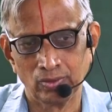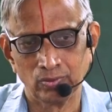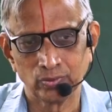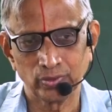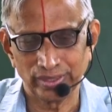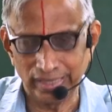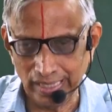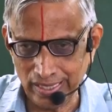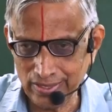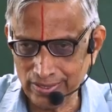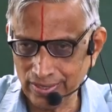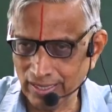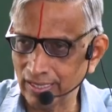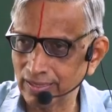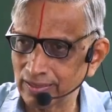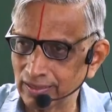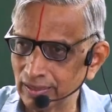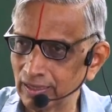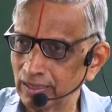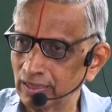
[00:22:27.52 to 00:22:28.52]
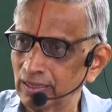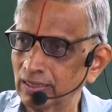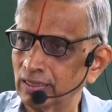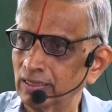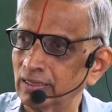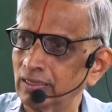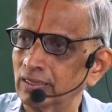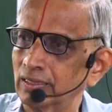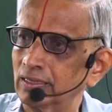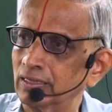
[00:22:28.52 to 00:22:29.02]
So in general,
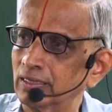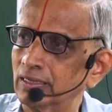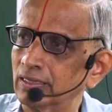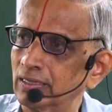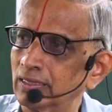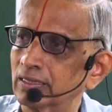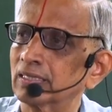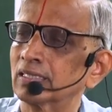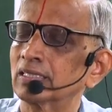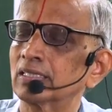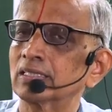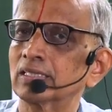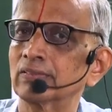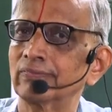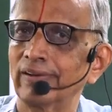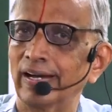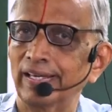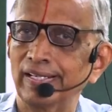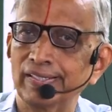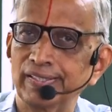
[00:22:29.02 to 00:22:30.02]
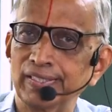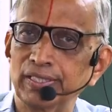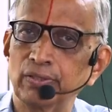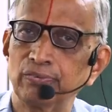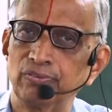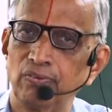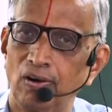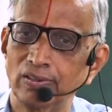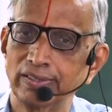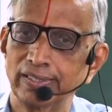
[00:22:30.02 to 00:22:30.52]
the vanishing
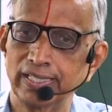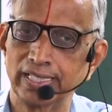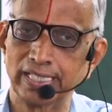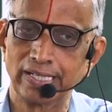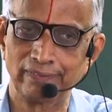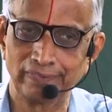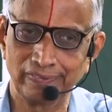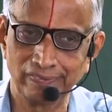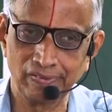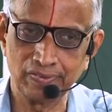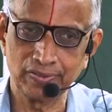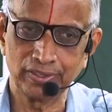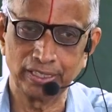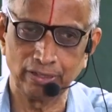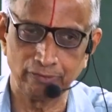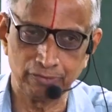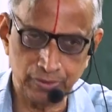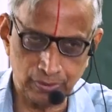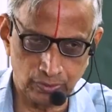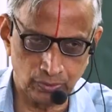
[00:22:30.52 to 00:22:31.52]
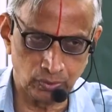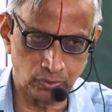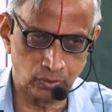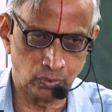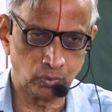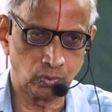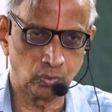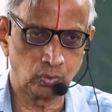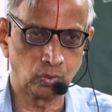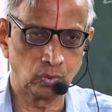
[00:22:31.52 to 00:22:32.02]
of all the derivatives gives you
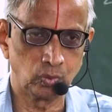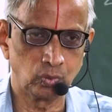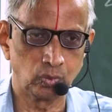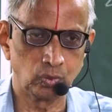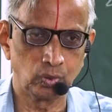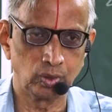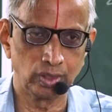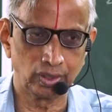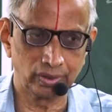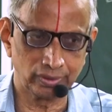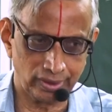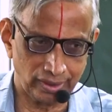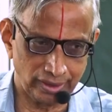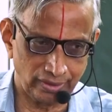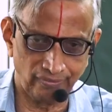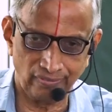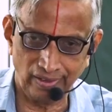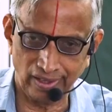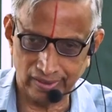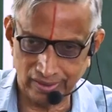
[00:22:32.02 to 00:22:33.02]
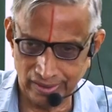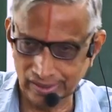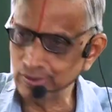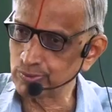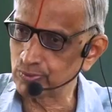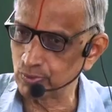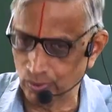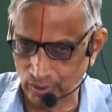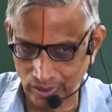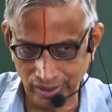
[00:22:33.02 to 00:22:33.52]
that the function
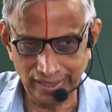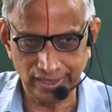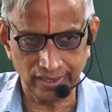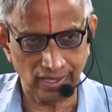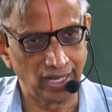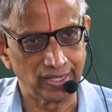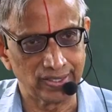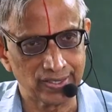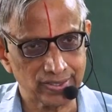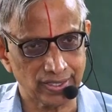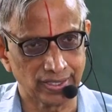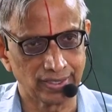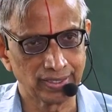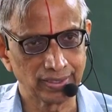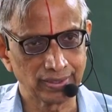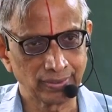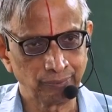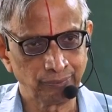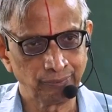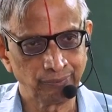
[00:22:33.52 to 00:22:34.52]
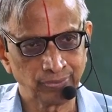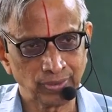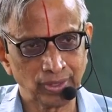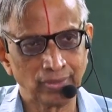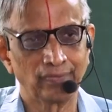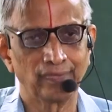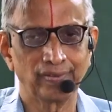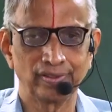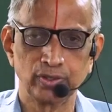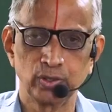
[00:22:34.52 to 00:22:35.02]
is locally constant.
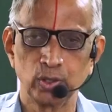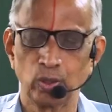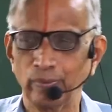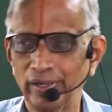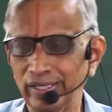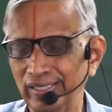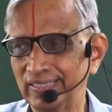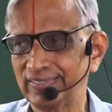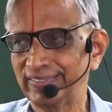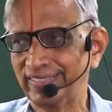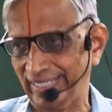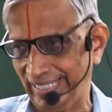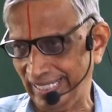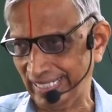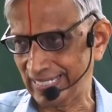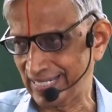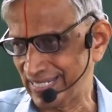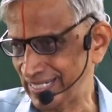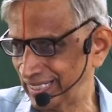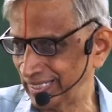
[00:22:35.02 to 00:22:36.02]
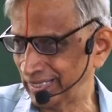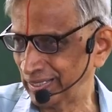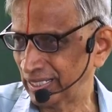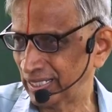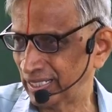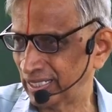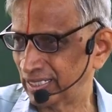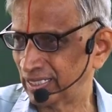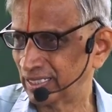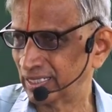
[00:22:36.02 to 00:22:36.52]
When the domain is connected,
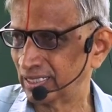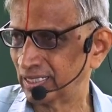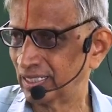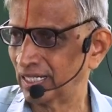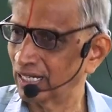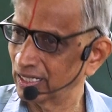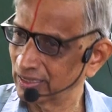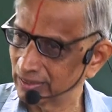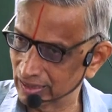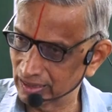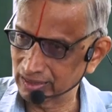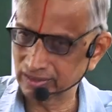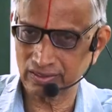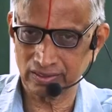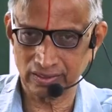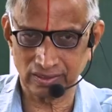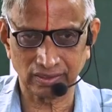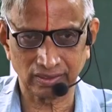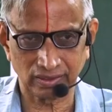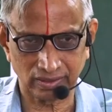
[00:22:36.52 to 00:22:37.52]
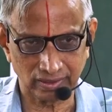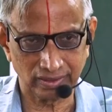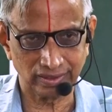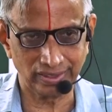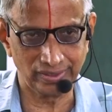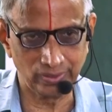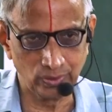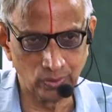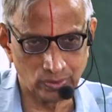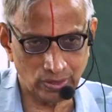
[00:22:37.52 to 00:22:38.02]
this
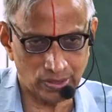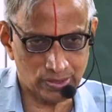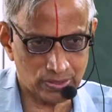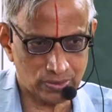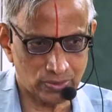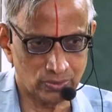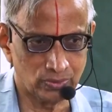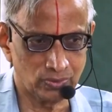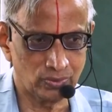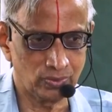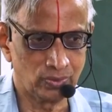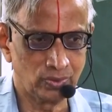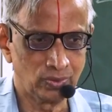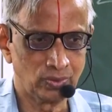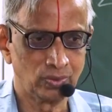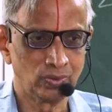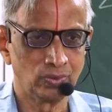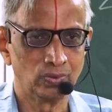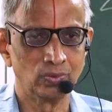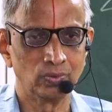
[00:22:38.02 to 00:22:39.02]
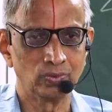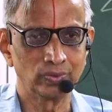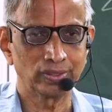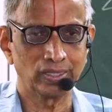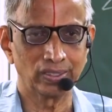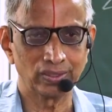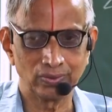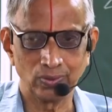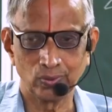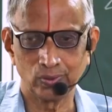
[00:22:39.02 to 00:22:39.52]
reduces to the
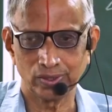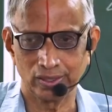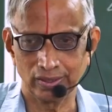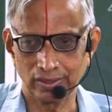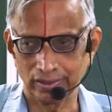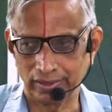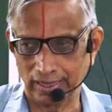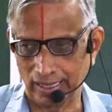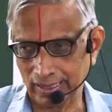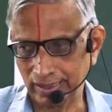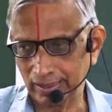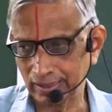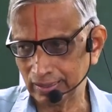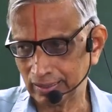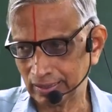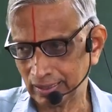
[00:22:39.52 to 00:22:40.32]
conclusion that